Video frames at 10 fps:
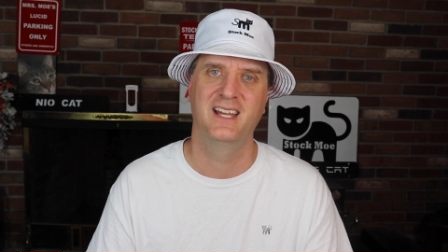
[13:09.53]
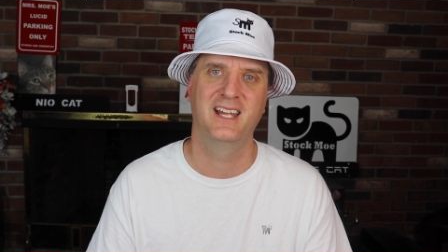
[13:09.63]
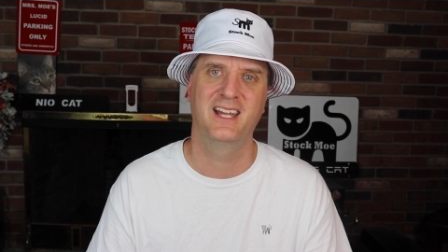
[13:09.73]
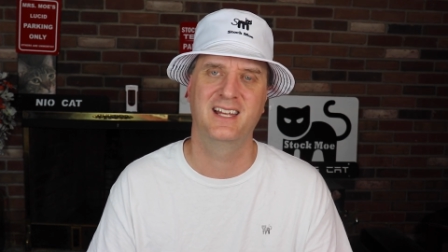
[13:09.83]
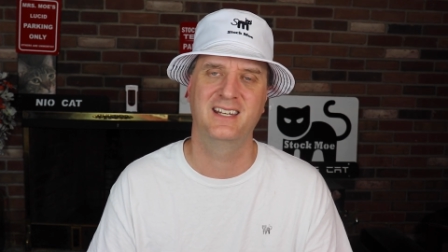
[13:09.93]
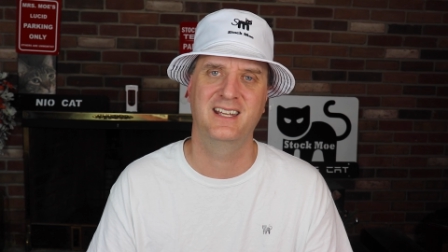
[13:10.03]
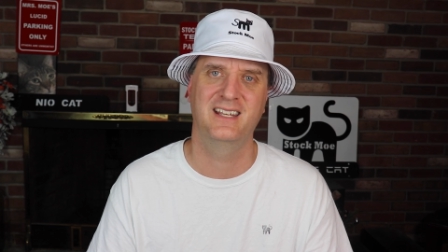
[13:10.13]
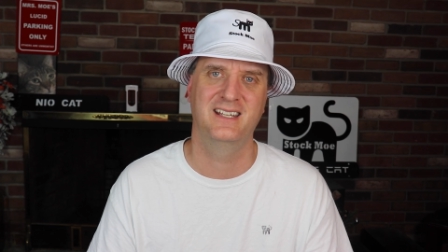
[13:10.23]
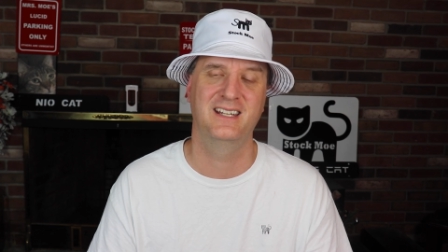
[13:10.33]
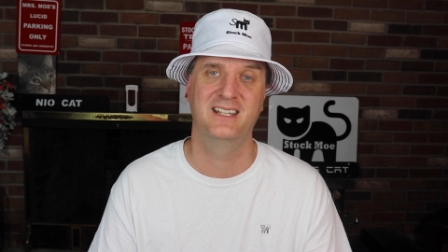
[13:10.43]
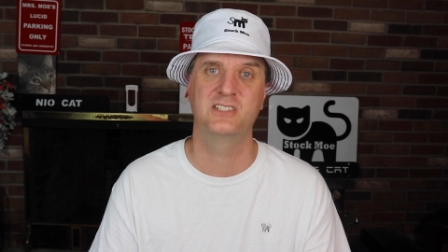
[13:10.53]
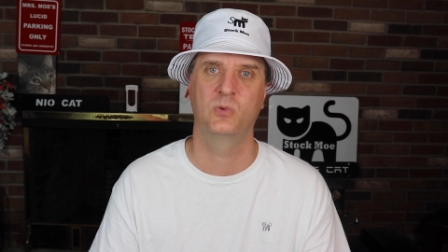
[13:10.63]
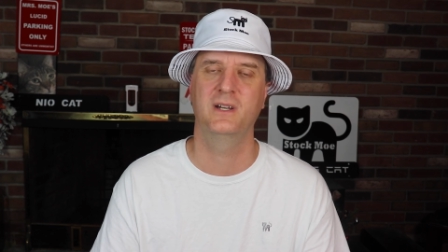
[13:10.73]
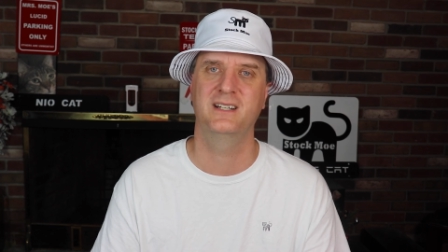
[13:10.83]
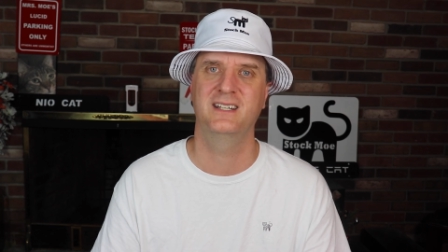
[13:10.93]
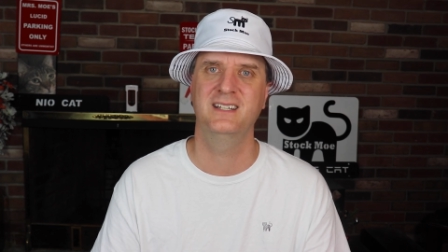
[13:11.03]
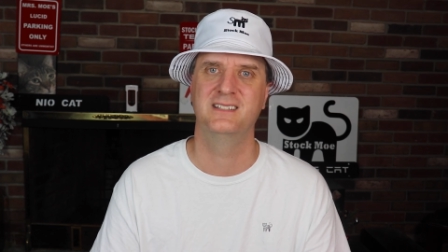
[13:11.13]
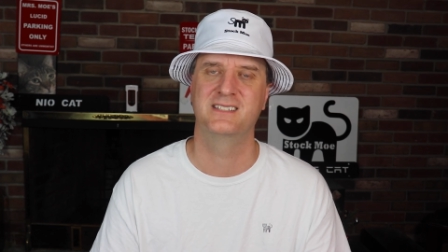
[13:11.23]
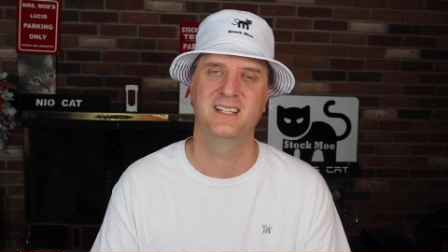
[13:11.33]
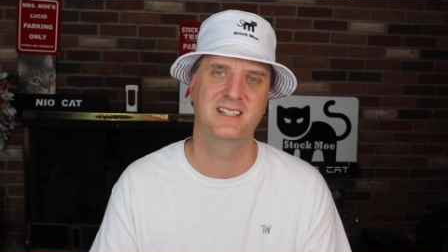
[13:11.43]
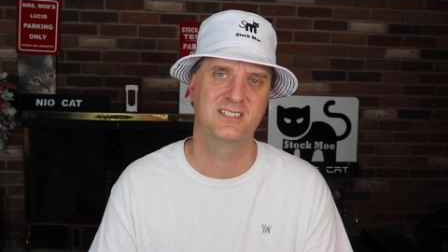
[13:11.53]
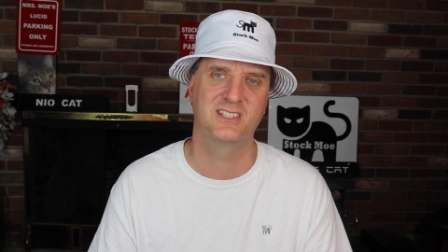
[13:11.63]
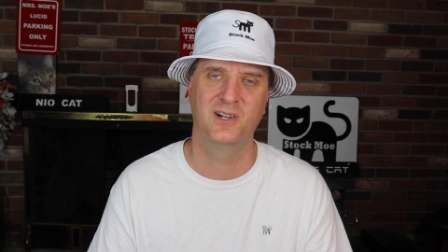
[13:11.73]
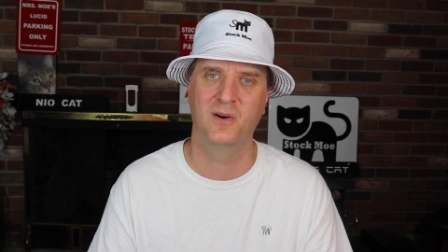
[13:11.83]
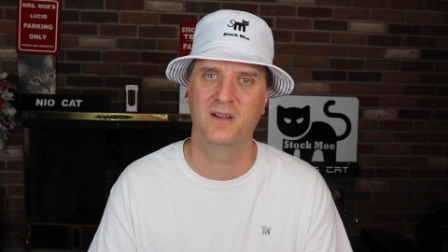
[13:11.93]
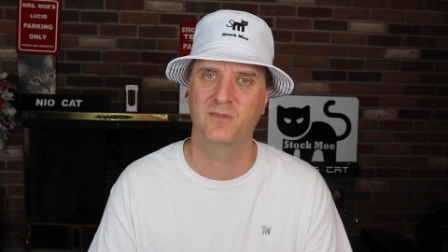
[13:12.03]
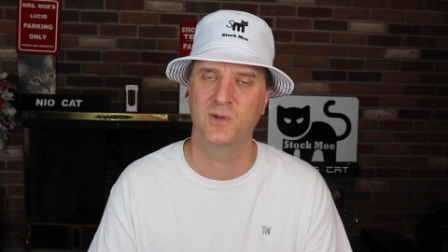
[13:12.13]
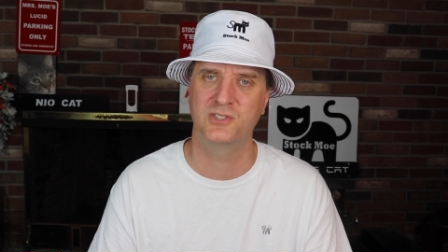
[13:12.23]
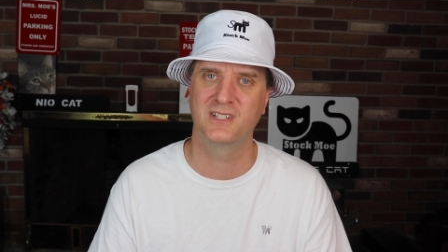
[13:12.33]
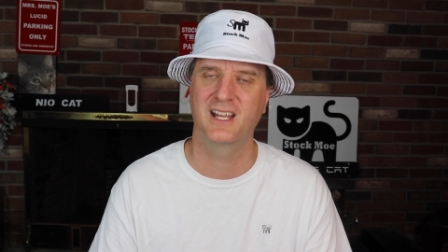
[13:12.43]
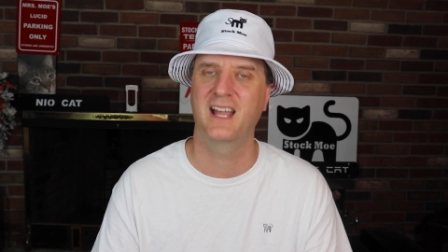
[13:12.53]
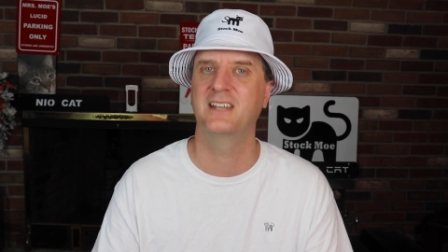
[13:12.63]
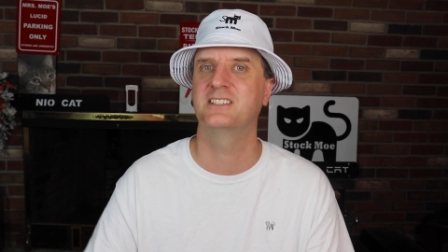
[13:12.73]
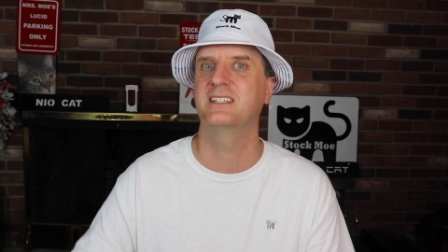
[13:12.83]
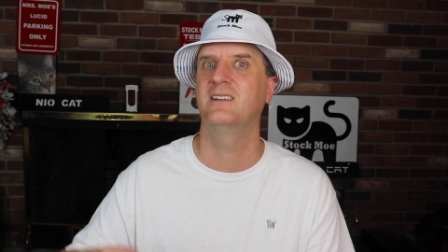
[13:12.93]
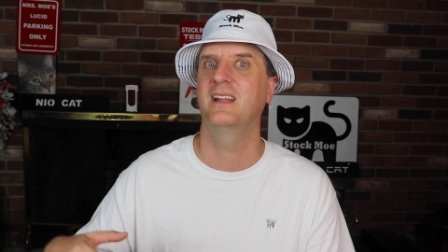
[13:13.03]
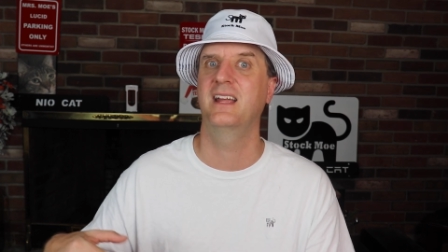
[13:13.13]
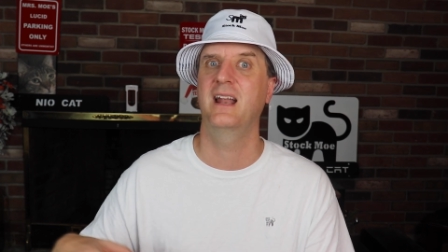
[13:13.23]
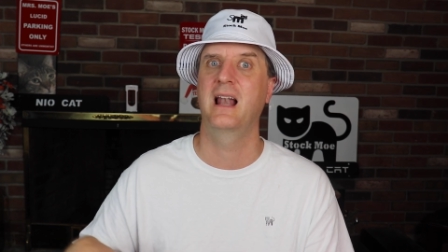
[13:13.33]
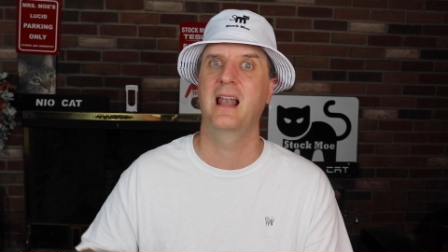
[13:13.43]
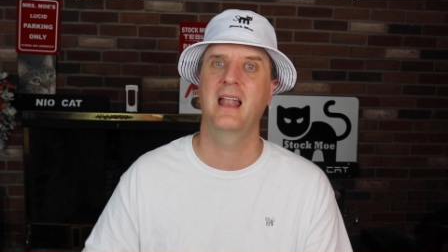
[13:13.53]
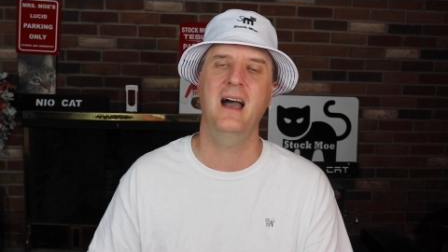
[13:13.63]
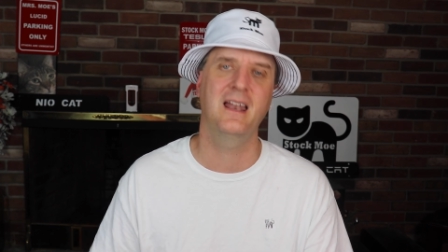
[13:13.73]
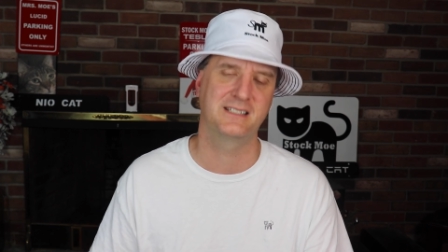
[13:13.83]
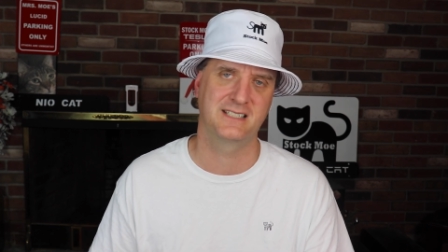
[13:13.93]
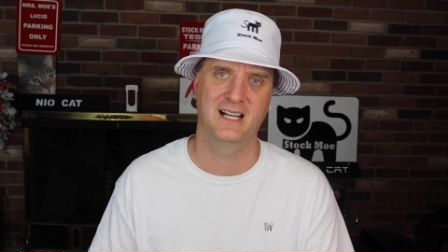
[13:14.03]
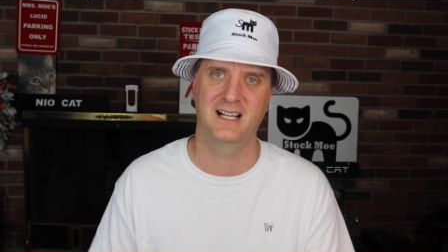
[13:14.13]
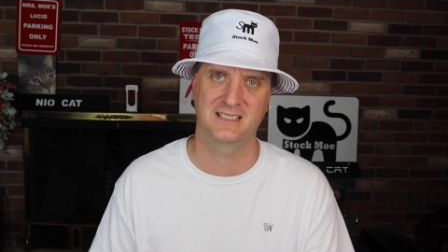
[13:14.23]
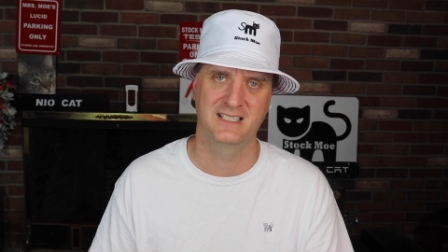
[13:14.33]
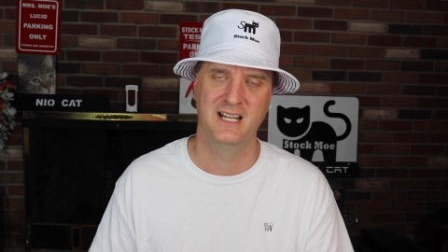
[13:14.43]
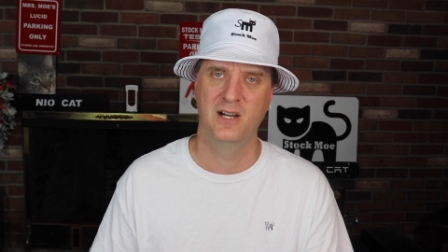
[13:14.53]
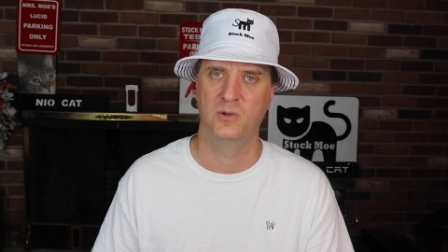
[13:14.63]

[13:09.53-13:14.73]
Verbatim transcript: And it is what it is. And so unfortunately, I had to sell a lot of stocks